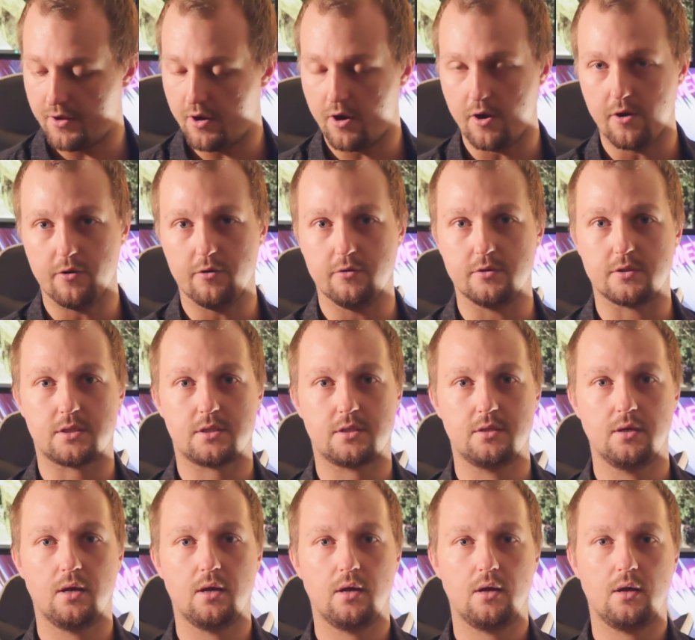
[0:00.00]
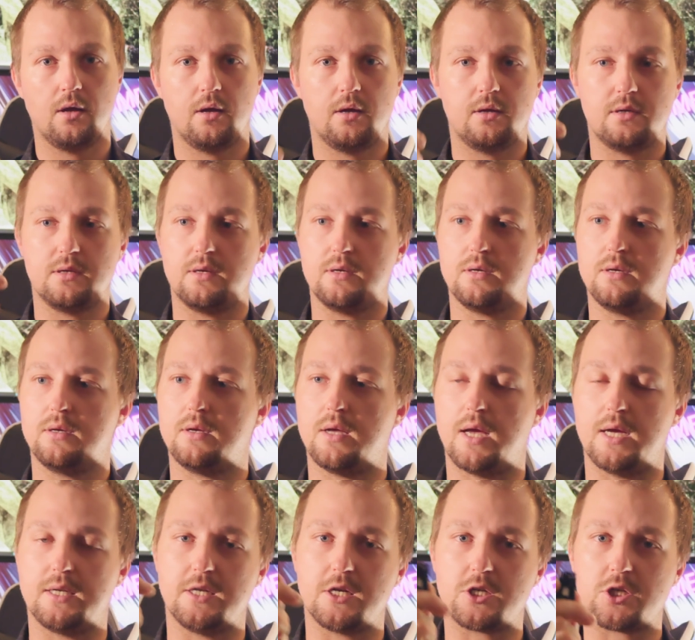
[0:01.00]
those
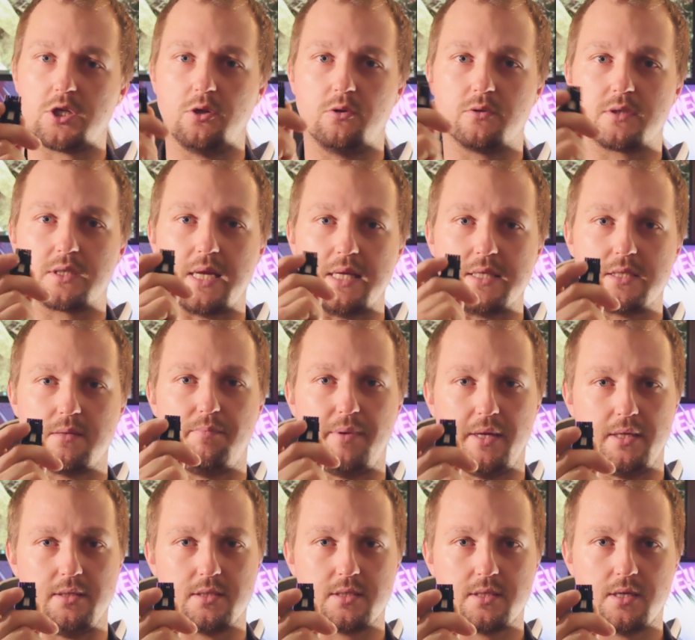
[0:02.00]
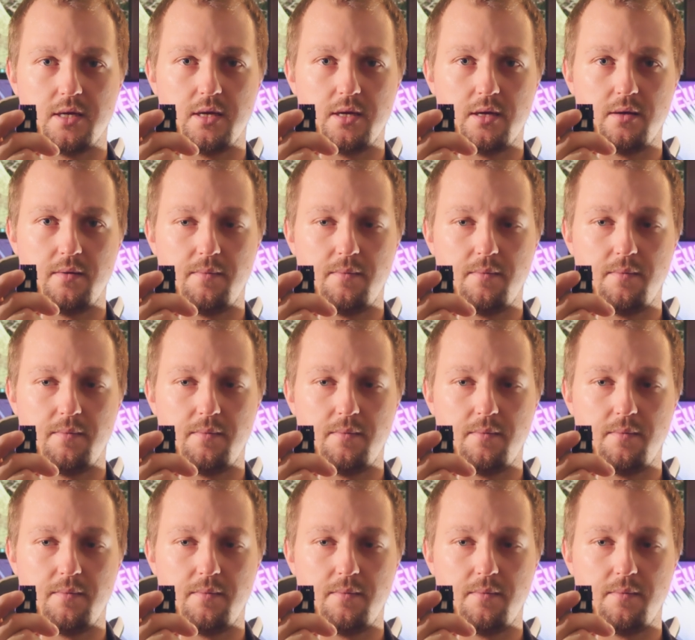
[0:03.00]
additional sensor pins.